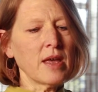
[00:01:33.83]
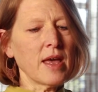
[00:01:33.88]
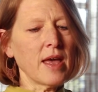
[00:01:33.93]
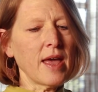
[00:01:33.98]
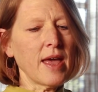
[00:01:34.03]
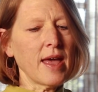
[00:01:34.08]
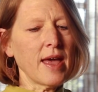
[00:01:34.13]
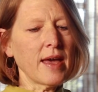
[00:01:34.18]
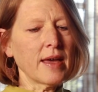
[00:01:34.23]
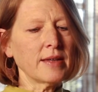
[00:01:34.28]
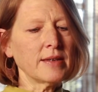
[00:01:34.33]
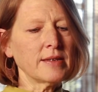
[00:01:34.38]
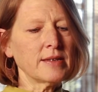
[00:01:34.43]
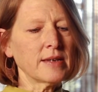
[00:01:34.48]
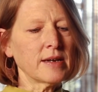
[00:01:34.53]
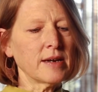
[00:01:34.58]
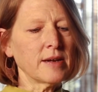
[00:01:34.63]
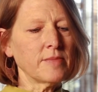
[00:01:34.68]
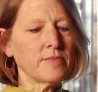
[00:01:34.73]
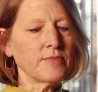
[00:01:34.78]
and
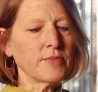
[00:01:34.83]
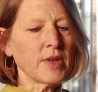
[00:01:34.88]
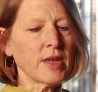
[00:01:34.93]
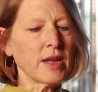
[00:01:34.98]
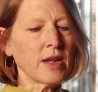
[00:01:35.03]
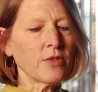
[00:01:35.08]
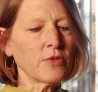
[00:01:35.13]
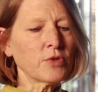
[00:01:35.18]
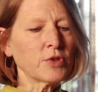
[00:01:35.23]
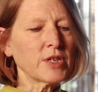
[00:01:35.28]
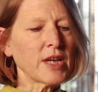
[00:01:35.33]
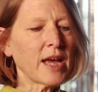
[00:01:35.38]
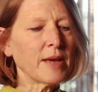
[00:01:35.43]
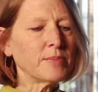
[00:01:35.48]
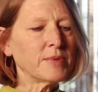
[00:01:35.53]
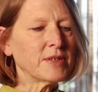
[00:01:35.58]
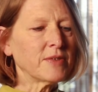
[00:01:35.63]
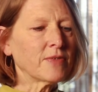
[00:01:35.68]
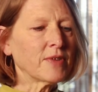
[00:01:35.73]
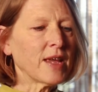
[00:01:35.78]
other
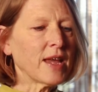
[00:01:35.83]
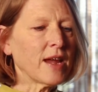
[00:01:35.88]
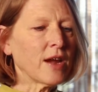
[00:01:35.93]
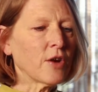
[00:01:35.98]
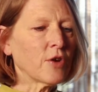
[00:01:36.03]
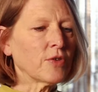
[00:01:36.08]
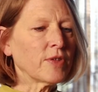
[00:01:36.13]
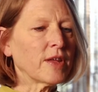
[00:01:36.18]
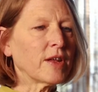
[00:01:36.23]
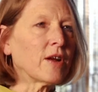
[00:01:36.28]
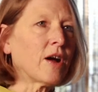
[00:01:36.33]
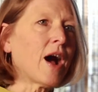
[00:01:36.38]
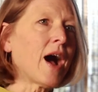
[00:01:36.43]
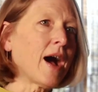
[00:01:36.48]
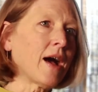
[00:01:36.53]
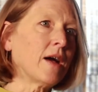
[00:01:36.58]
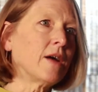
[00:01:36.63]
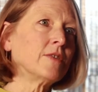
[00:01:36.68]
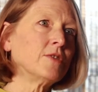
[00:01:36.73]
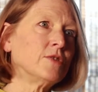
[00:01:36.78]
types of care that
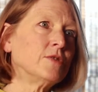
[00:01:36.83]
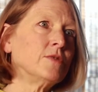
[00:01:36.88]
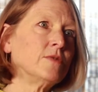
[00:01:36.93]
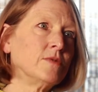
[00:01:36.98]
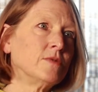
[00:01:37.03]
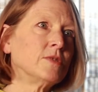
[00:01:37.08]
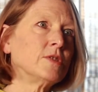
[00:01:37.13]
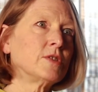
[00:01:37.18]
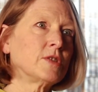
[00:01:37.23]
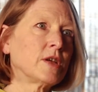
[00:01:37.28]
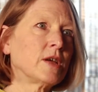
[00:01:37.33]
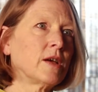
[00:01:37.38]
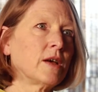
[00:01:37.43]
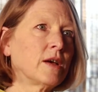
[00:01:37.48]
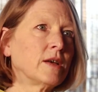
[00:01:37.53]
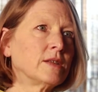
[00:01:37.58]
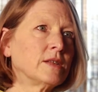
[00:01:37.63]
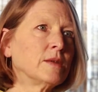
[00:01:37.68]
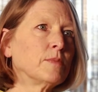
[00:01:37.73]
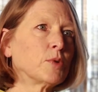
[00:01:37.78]
a
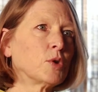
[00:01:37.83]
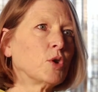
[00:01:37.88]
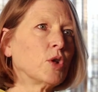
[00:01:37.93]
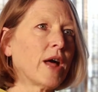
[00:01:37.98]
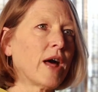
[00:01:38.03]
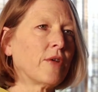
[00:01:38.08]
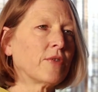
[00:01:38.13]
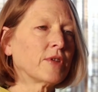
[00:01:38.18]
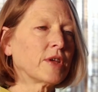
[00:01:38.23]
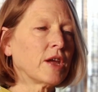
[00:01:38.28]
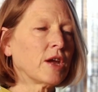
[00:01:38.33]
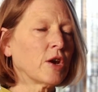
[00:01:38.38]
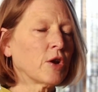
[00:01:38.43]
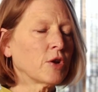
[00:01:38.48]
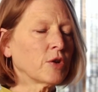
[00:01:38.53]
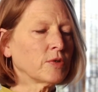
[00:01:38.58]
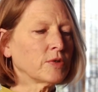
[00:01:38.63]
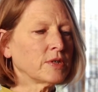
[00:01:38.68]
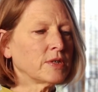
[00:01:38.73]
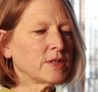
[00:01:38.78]
typical
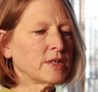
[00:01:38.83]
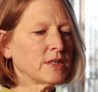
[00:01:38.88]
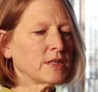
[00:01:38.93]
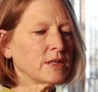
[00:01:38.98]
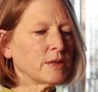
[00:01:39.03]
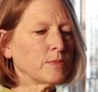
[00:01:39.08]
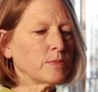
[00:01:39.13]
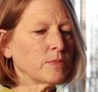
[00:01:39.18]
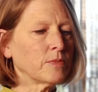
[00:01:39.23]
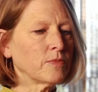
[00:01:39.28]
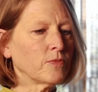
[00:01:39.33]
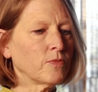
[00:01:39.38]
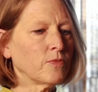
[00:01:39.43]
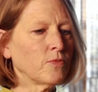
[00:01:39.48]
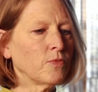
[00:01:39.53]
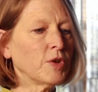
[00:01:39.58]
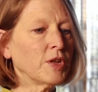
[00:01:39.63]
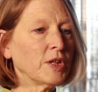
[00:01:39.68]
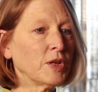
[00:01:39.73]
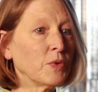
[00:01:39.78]
healthcare system,
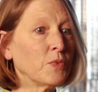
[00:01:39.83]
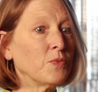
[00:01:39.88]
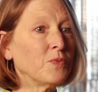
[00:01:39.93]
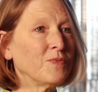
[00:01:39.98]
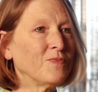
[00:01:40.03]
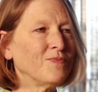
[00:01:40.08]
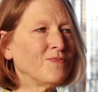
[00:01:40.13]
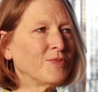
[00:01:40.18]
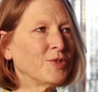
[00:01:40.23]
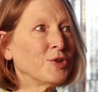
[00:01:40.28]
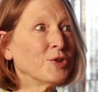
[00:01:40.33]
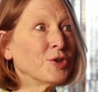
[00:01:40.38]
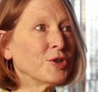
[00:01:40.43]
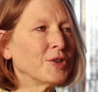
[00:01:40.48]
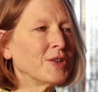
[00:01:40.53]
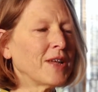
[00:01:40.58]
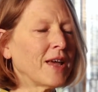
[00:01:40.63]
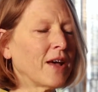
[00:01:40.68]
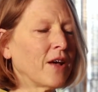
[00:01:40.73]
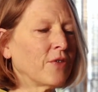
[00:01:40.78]
really
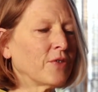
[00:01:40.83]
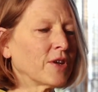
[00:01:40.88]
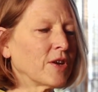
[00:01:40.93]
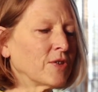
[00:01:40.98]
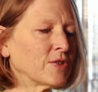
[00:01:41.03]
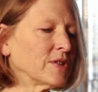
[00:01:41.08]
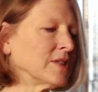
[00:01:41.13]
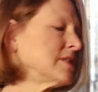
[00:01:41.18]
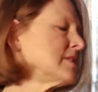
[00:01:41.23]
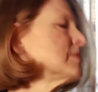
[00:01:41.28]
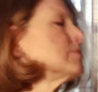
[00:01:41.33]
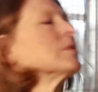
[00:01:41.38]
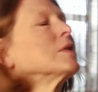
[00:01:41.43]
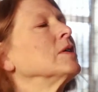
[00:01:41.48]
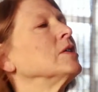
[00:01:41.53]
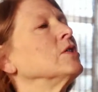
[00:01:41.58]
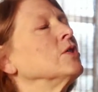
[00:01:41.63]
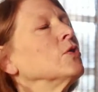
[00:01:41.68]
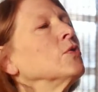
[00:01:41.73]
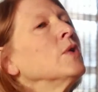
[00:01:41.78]
good healthcare system
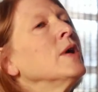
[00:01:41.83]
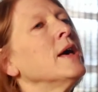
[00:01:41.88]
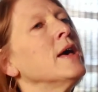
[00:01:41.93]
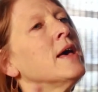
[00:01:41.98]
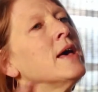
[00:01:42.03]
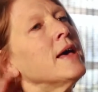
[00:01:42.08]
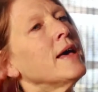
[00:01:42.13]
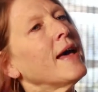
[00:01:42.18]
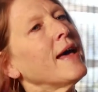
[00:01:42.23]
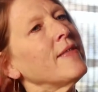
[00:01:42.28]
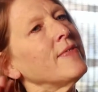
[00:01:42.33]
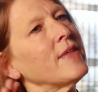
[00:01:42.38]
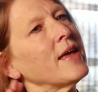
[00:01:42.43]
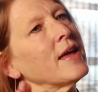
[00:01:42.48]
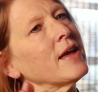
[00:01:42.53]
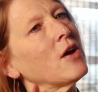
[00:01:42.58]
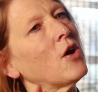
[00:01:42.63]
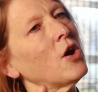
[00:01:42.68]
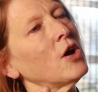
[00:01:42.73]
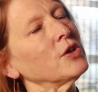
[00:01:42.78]
can do. And
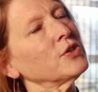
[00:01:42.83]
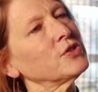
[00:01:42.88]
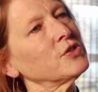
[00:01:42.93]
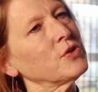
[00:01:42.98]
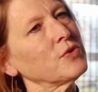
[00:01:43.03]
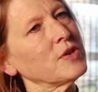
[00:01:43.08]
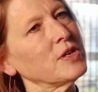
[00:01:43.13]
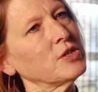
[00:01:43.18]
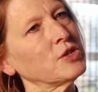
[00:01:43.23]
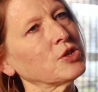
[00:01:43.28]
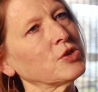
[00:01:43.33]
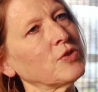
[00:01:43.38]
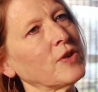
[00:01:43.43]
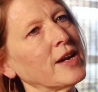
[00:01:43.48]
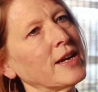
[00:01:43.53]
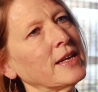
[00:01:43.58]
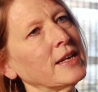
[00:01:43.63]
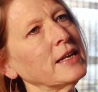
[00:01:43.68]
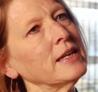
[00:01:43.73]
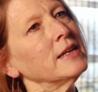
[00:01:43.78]
they also
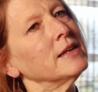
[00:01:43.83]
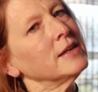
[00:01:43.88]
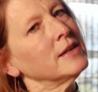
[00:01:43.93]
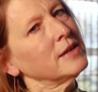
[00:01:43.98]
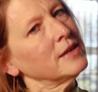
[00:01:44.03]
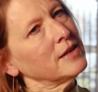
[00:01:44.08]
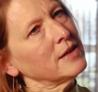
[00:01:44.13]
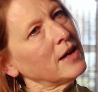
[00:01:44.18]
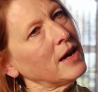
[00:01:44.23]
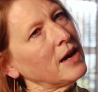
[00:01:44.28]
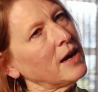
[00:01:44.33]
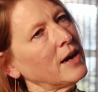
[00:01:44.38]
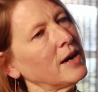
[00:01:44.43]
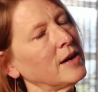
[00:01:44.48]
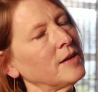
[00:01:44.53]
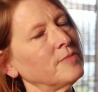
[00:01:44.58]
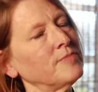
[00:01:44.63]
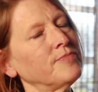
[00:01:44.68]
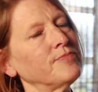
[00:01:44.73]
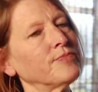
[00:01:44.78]
integrated
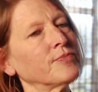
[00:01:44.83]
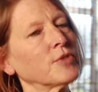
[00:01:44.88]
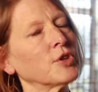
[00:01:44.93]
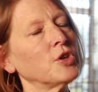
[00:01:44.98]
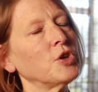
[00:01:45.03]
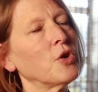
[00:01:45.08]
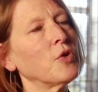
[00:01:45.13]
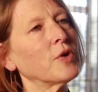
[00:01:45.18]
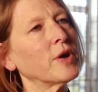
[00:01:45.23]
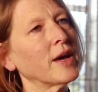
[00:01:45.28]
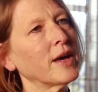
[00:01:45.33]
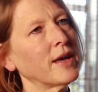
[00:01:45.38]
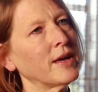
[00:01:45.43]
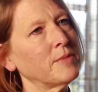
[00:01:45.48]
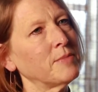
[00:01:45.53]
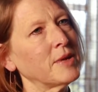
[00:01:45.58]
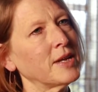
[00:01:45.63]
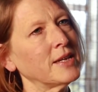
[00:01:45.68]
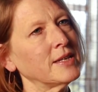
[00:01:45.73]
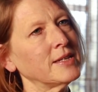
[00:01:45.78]
yoga
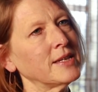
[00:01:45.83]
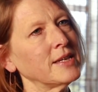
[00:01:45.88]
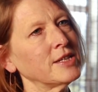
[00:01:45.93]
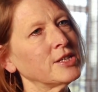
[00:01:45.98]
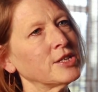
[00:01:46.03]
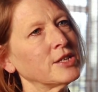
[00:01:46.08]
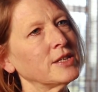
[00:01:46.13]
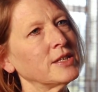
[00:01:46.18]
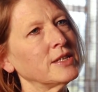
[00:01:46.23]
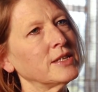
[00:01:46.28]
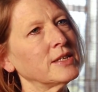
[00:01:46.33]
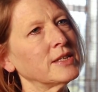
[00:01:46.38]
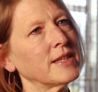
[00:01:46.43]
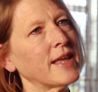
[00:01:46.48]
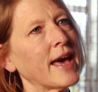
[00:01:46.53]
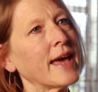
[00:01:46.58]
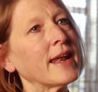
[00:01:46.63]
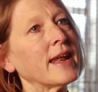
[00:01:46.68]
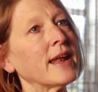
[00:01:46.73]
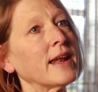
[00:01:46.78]
and meditation into
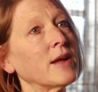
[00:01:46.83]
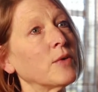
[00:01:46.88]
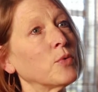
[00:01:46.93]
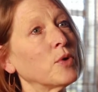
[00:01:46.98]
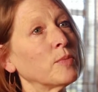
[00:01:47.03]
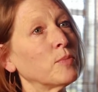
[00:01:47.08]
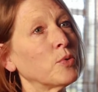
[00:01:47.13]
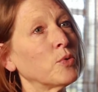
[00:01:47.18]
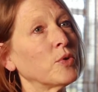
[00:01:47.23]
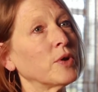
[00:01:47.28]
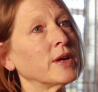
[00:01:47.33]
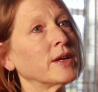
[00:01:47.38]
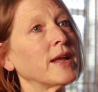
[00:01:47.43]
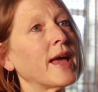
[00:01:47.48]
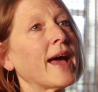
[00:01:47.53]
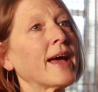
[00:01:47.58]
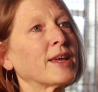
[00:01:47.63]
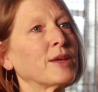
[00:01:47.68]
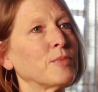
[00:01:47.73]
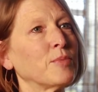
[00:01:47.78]
that, and at one point
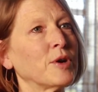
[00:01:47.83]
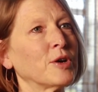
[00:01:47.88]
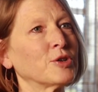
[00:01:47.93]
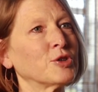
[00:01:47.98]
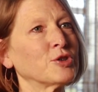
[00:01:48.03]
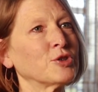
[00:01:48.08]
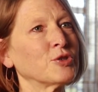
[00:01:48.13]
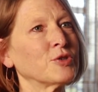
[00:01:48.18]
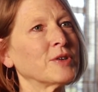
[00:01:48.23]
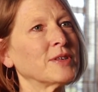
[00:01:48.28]
acupuncture